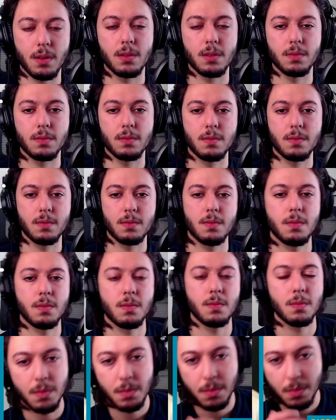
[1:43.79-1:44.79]

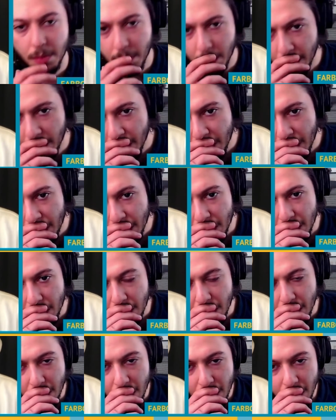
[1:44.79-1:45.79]

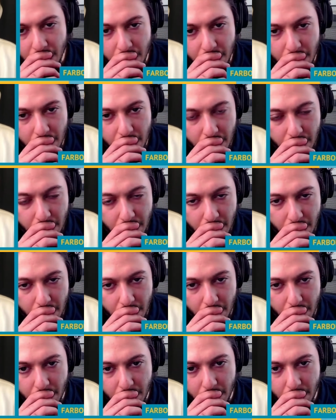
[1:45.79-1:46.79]

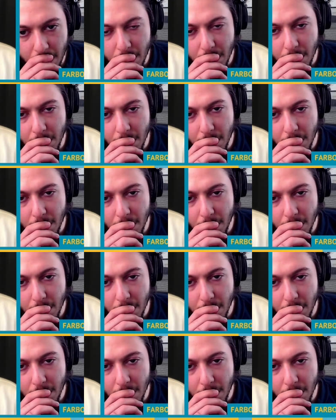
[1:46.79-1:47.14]
This person isn't speaking.